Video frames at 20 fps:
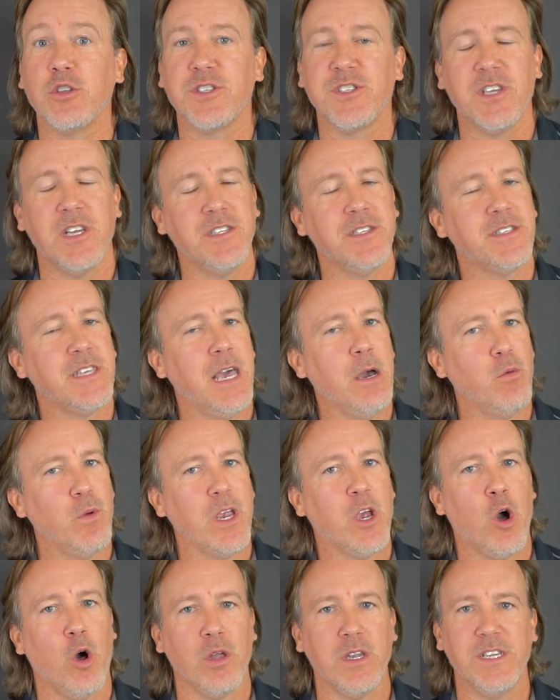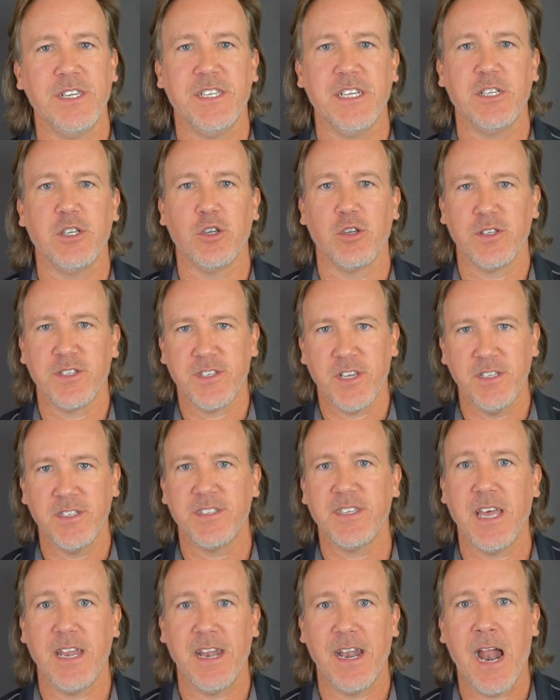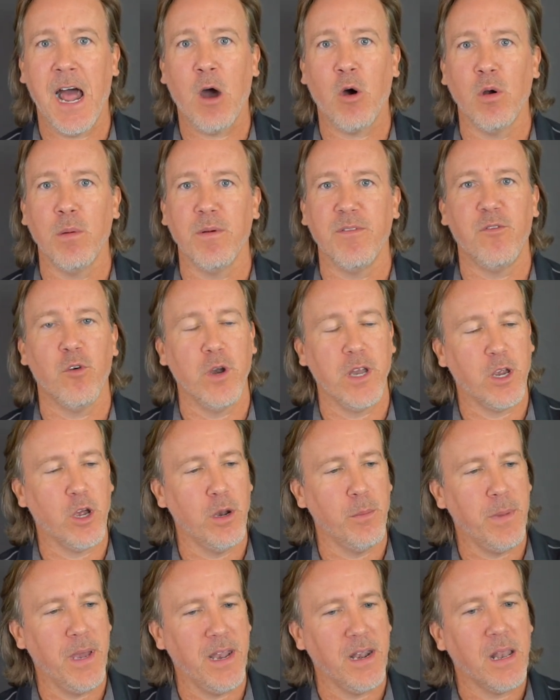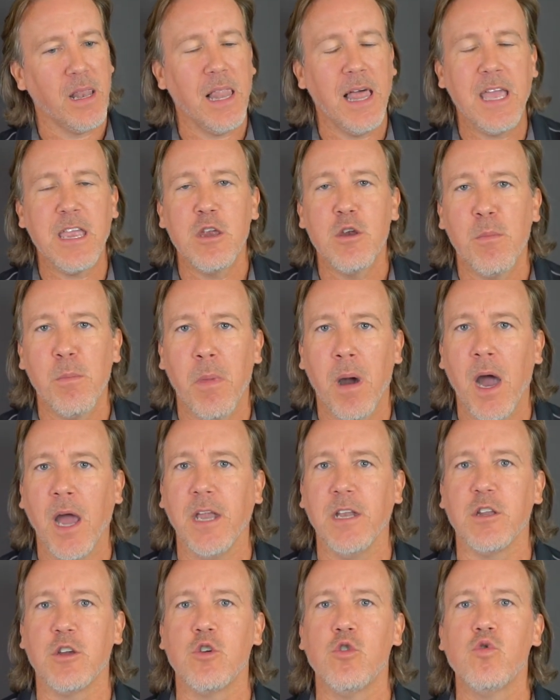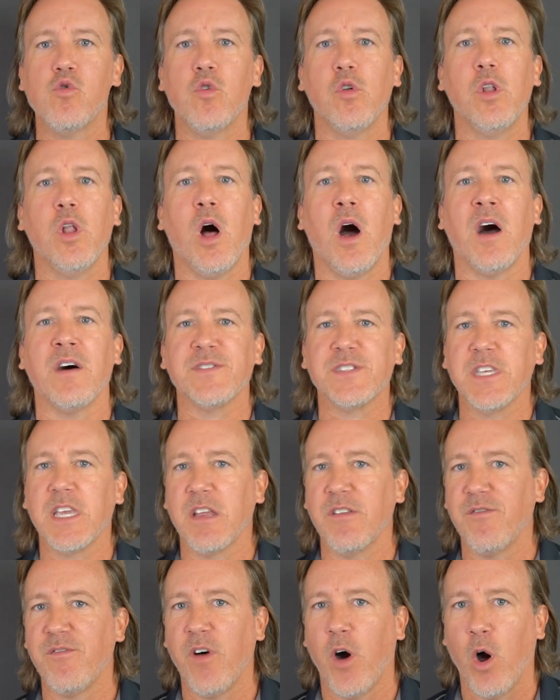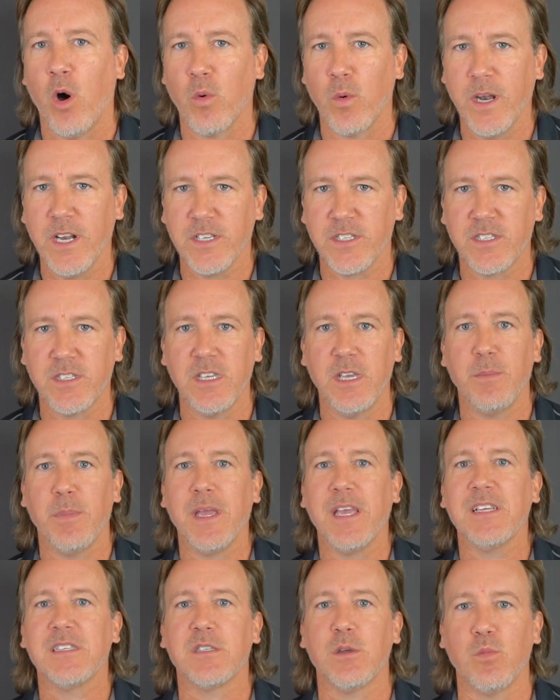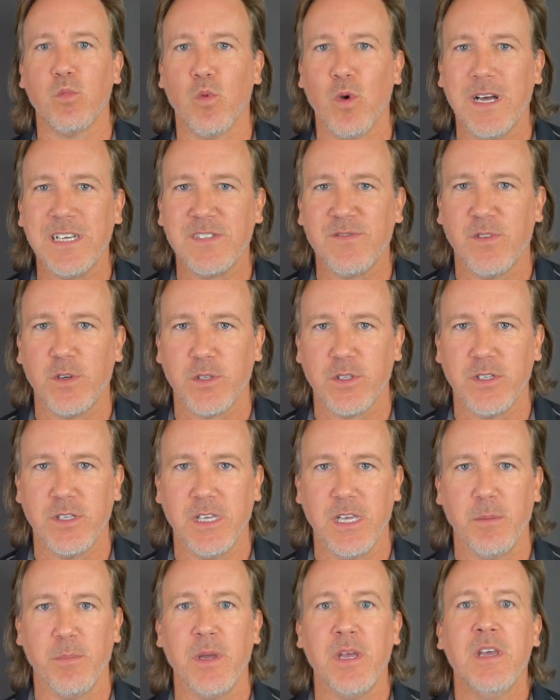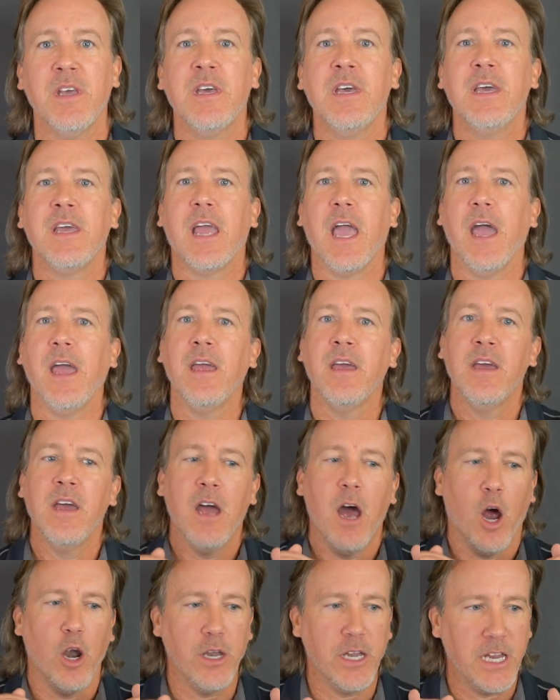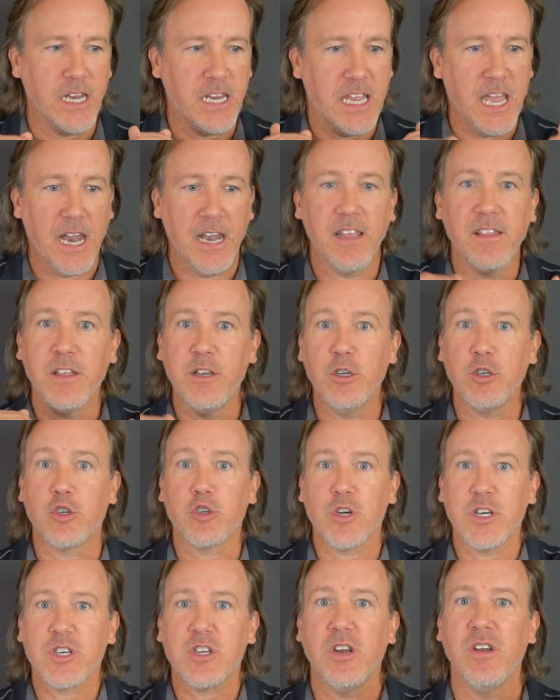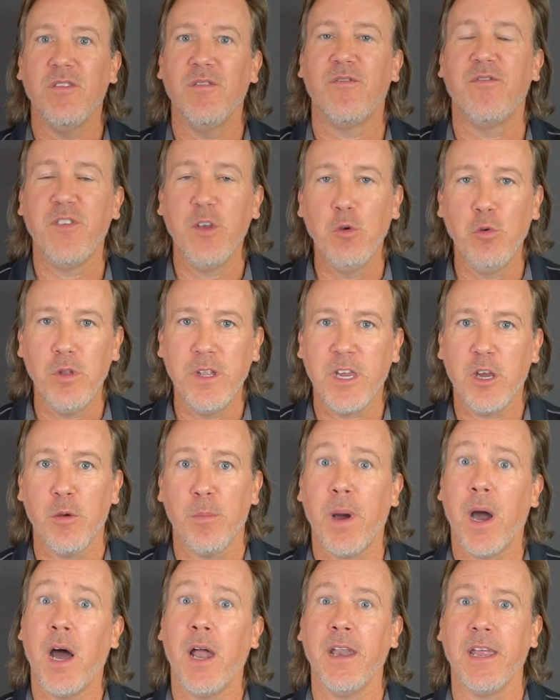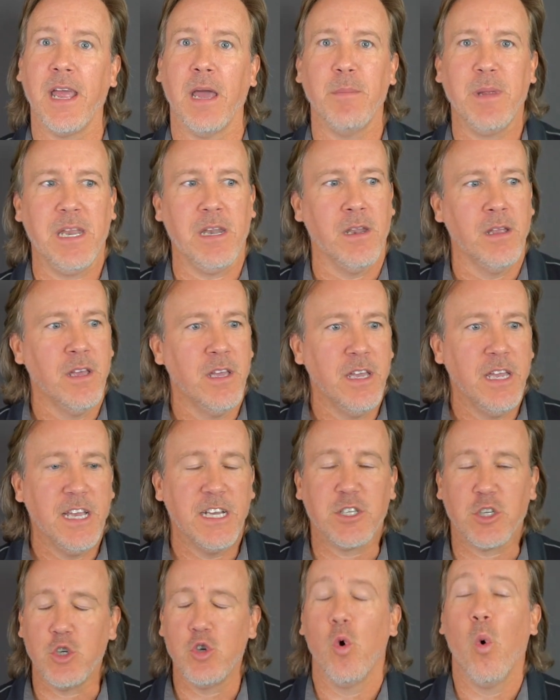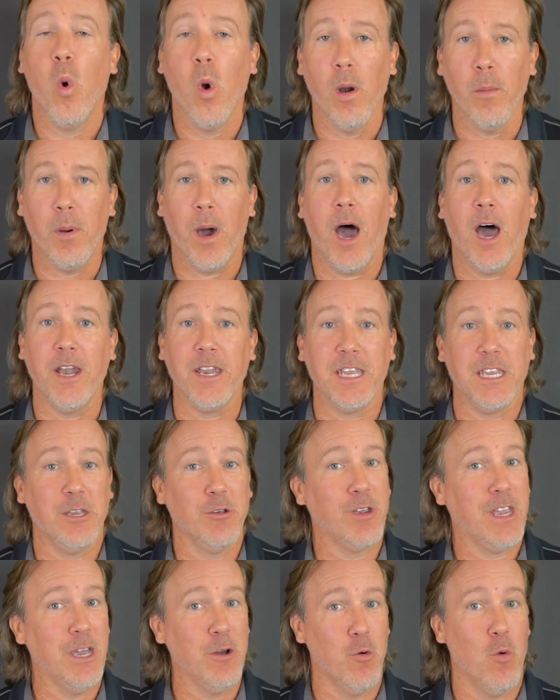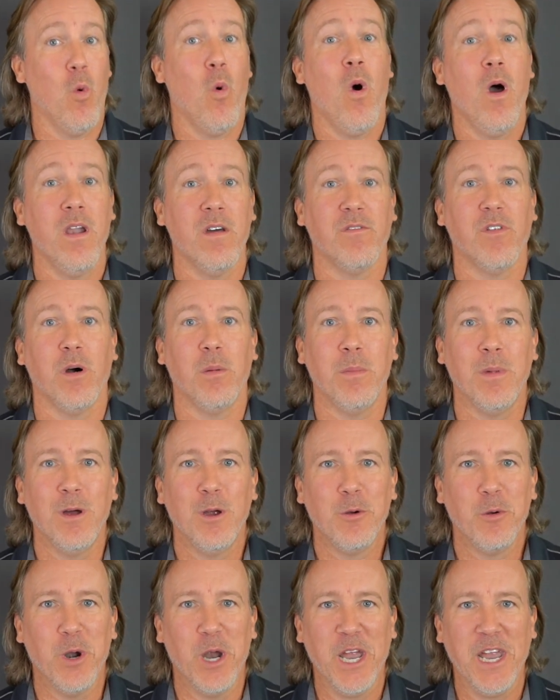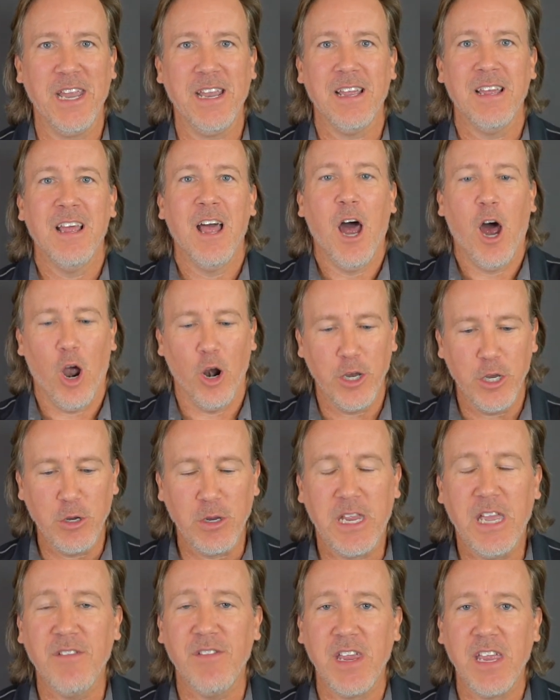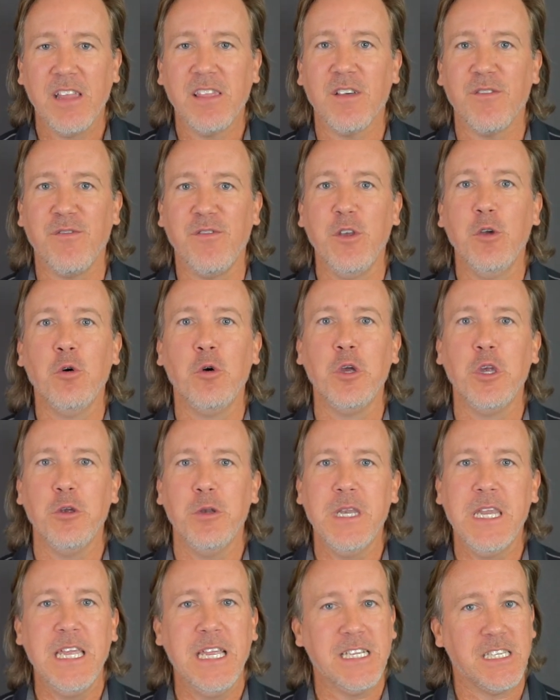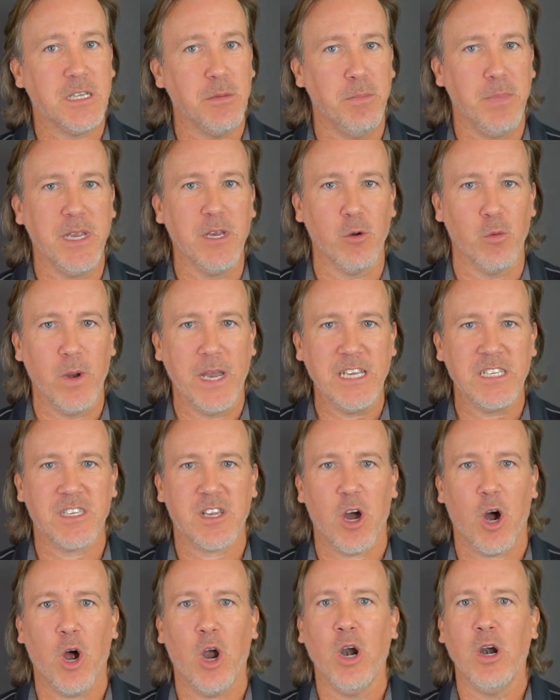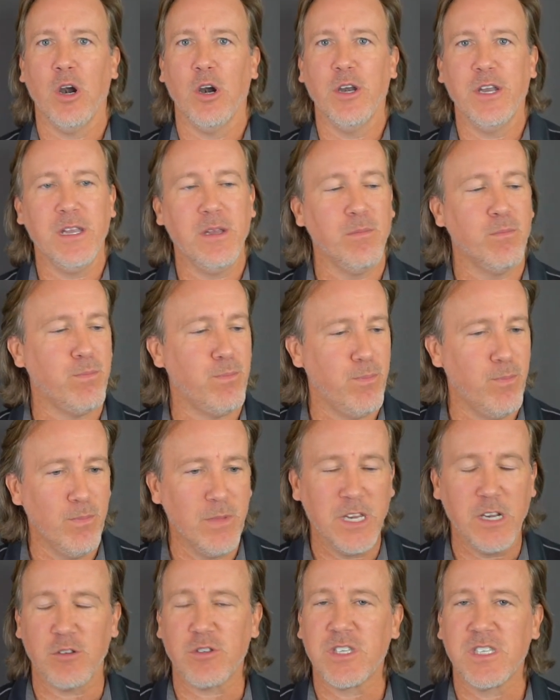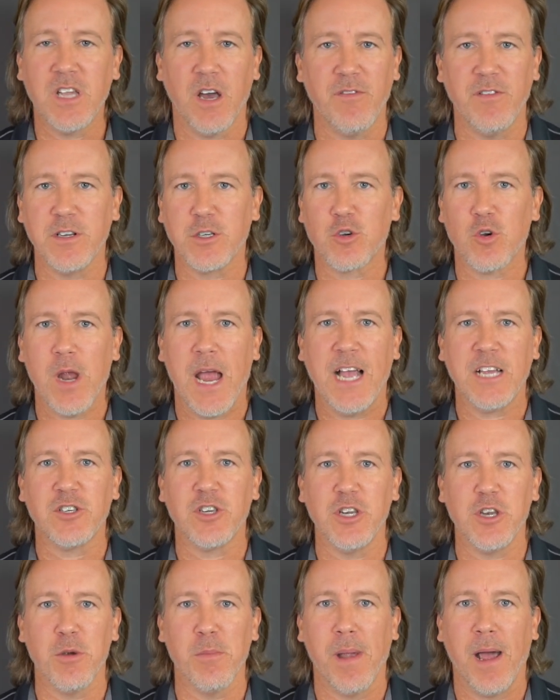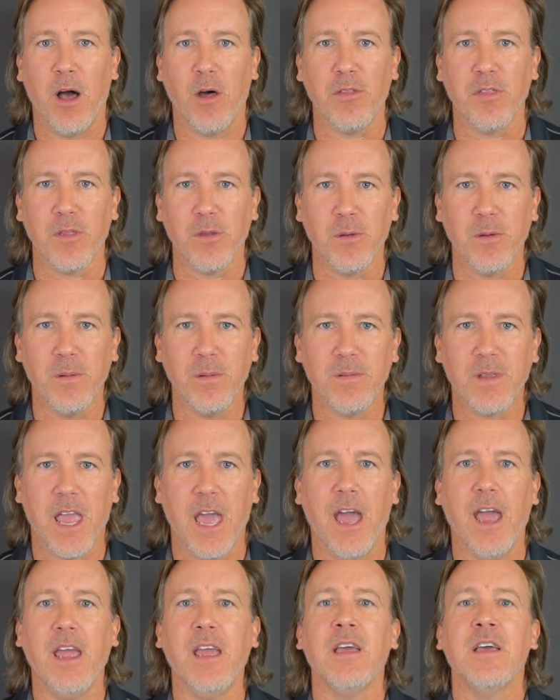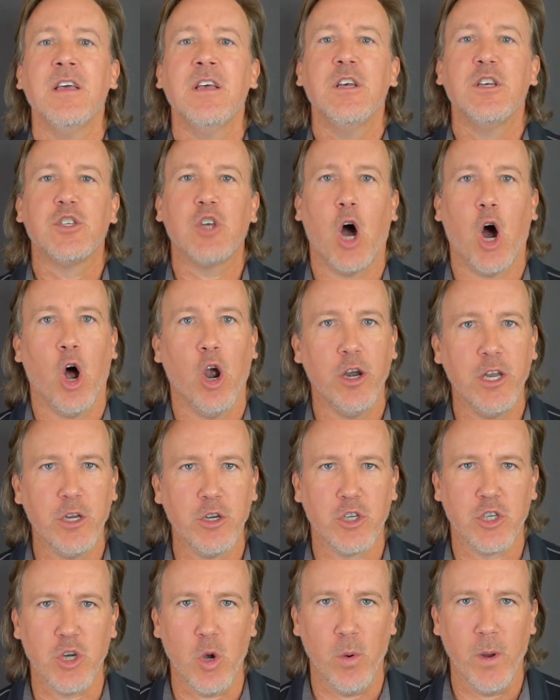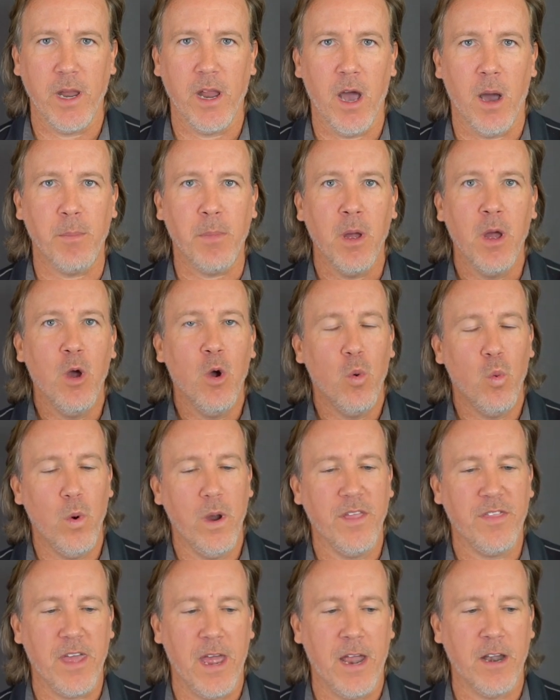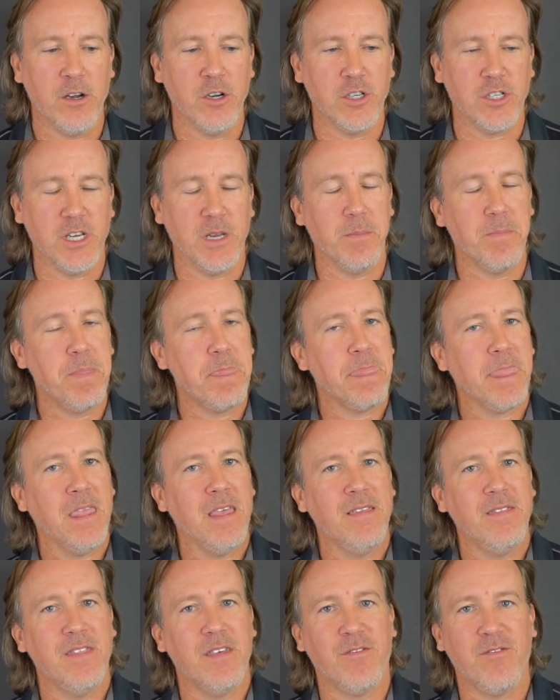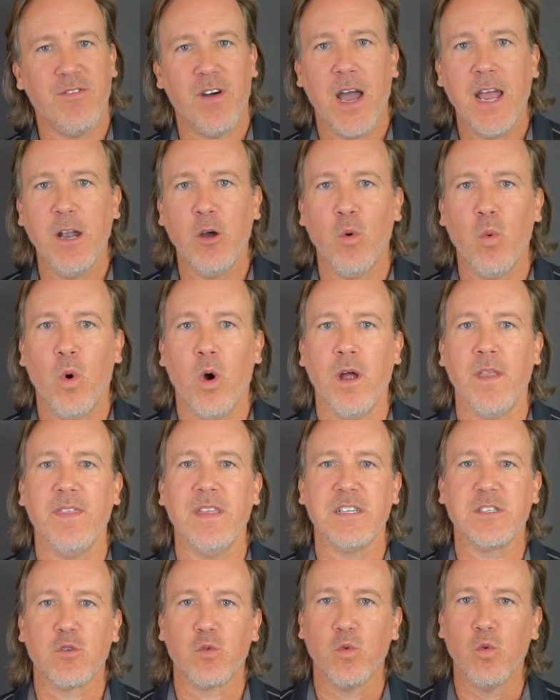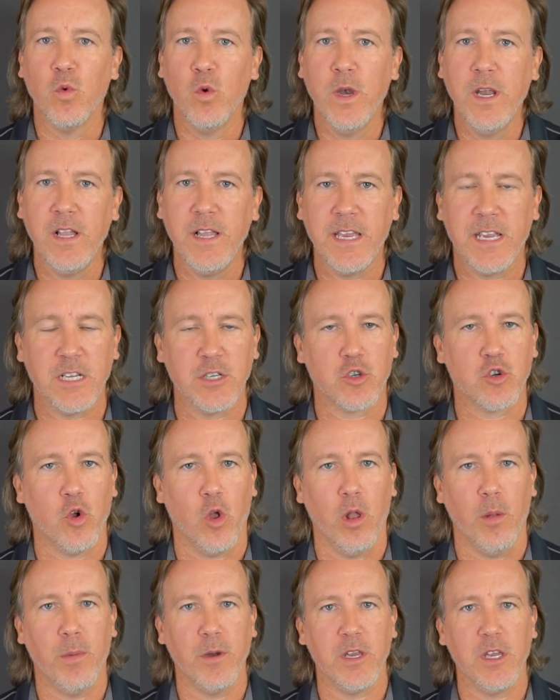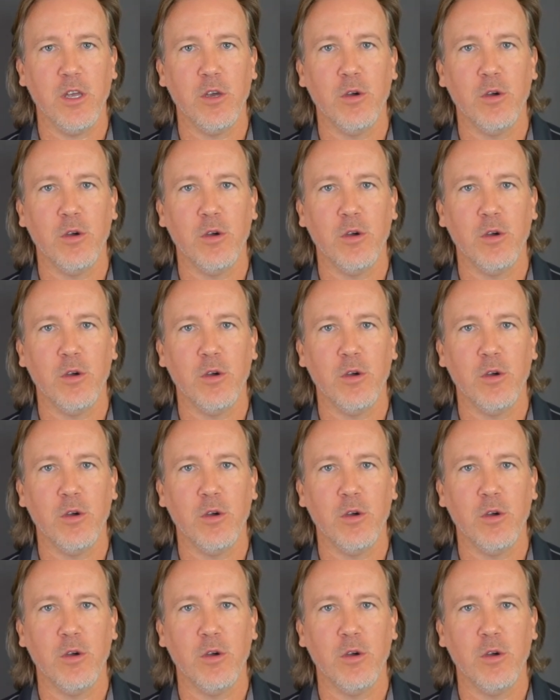sunset? We call it a digital sunset, an hour before you go to bed. Let your mind cool off so you can fall right asleep and get some restful sleep, okay? Are you getting the nutrition and fueling your body? I mean, it's your body. You get one of them, right? Are you giving it the fuel you need to be a race car, or are you, stuffing trash in your mouth, okay? So are you showing up with energy? The final one that's really controllable